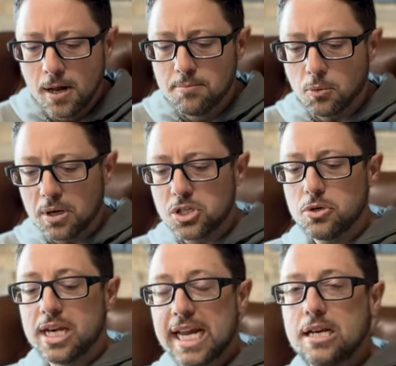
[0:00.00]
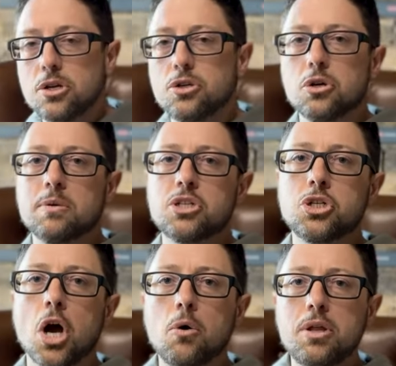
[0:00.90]
But what you need to do is
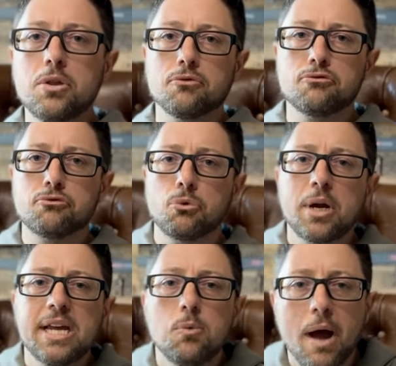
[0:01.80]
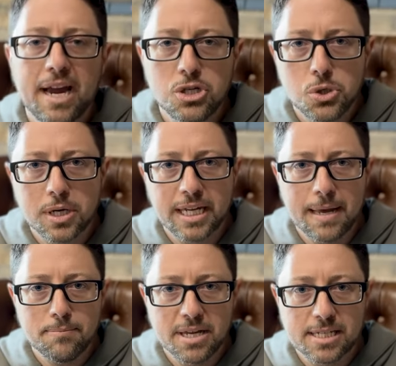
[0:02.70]
go to the free ways you can
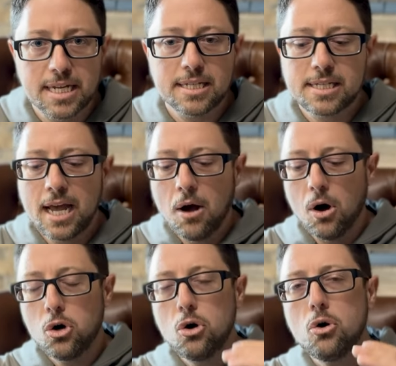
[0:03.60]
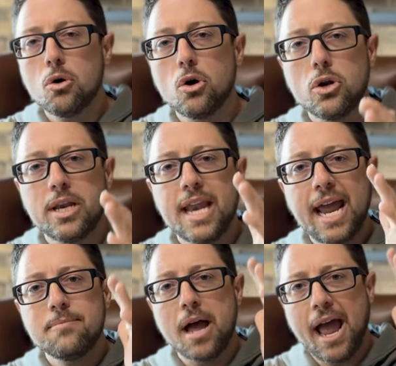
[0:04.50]
get business. Who,
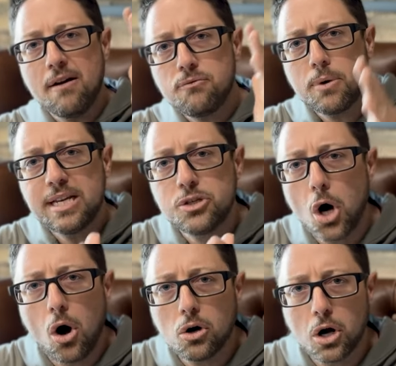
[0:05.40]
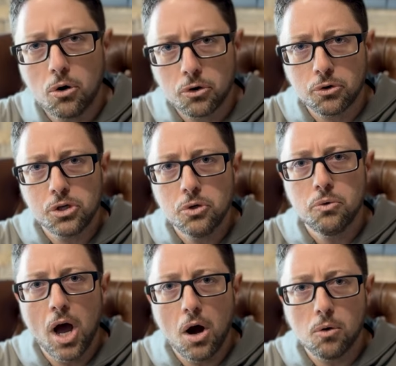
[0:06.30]
name every dog owner you
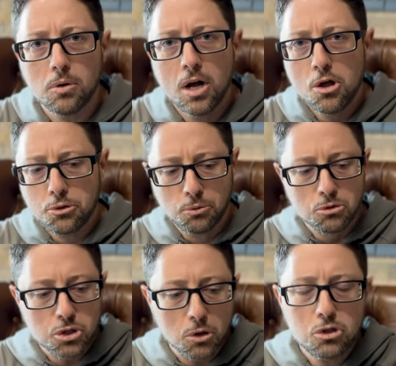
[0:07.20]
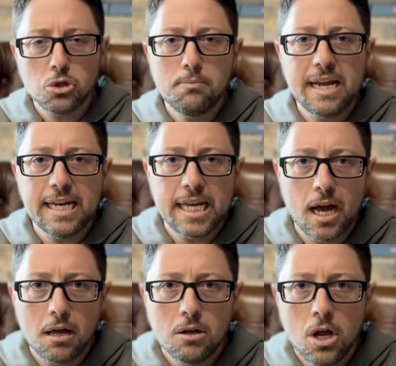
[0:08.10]
know through social
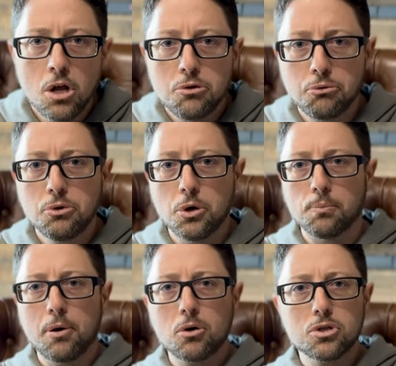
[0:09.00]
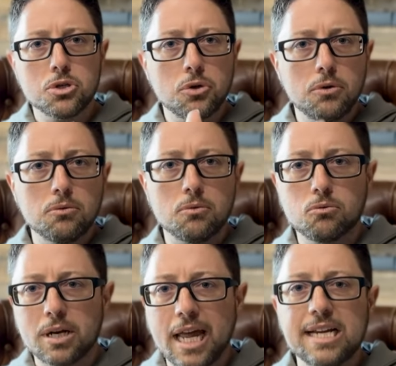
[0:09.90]
media, through your personal
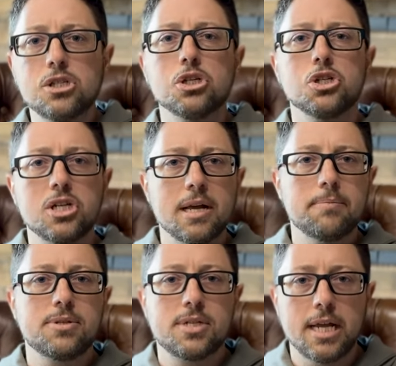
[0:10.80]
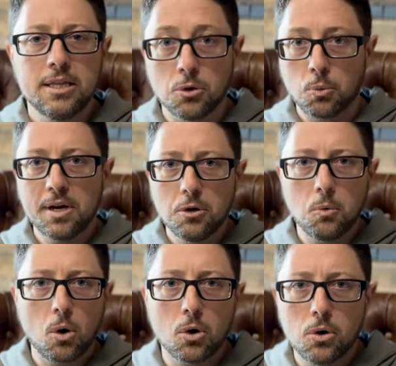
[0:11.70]
relationships in the real
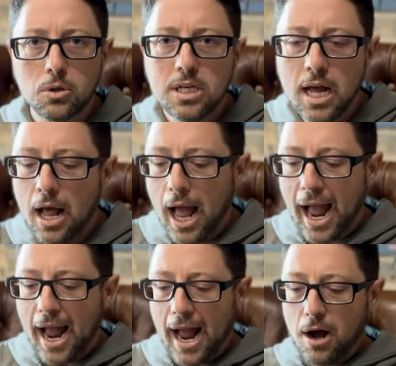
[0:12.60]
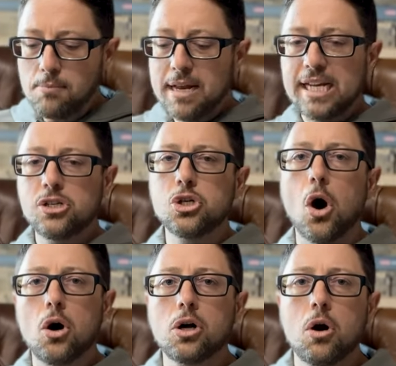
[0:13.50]
world. How many
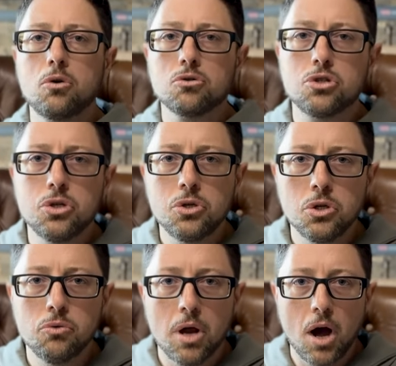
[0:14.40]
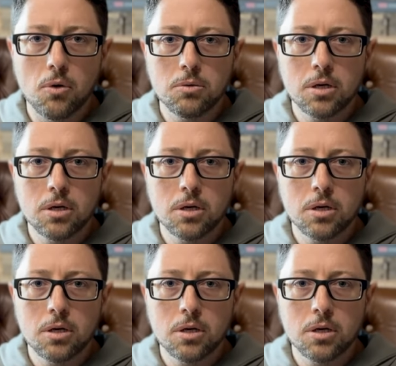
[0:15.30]
dog owners do you know?